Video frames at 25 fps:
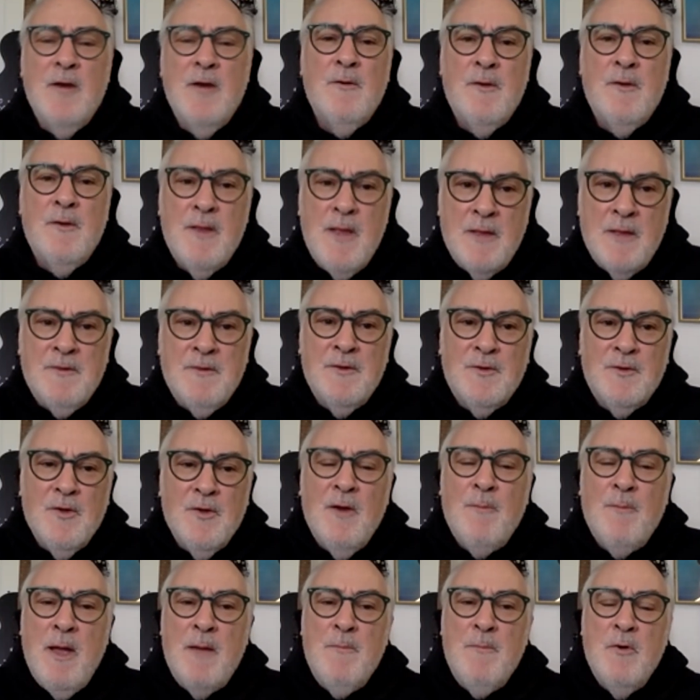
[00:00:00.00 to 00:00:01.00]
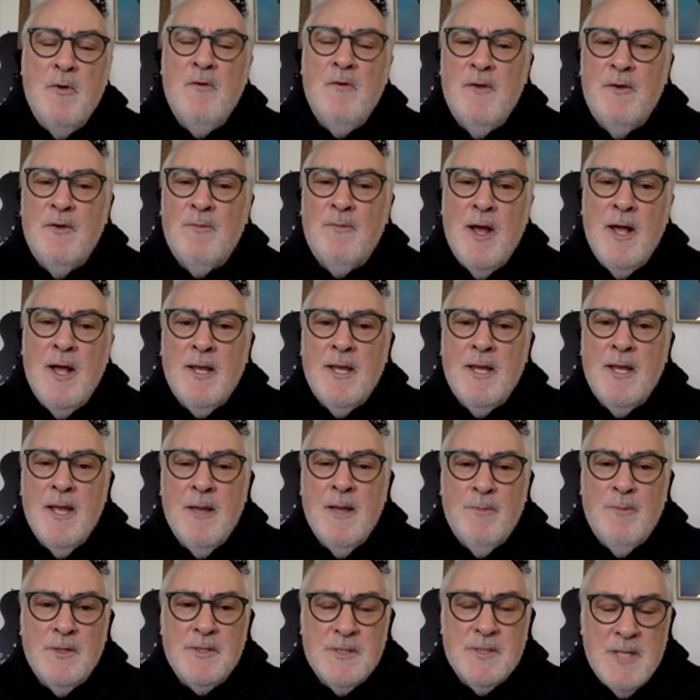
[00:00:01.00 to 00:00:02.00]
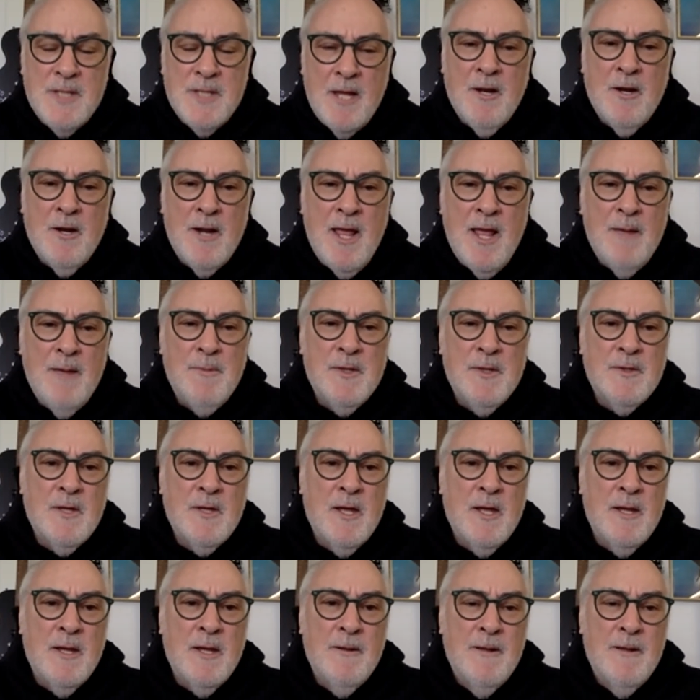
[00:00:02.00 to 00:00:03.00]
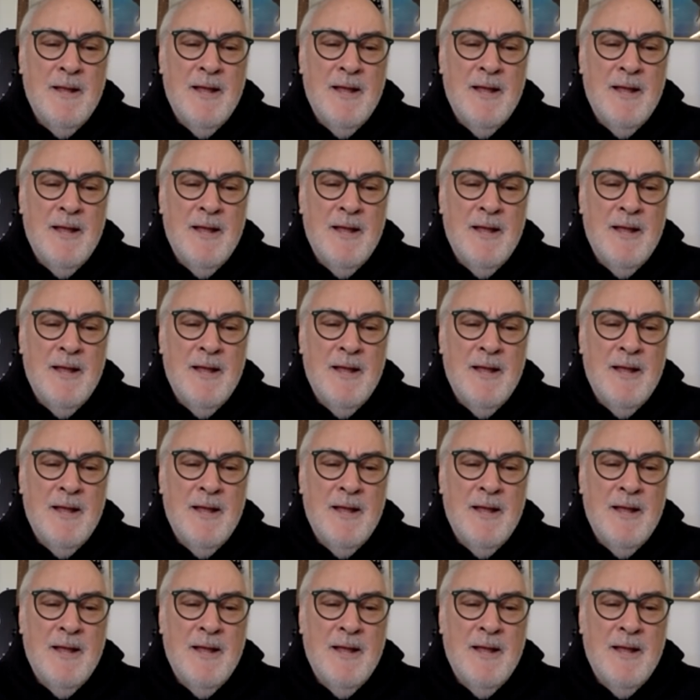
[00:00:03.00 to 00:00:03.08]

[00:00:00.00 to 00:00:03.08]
As you saw my movie Rock Camp, which is out on Amazon,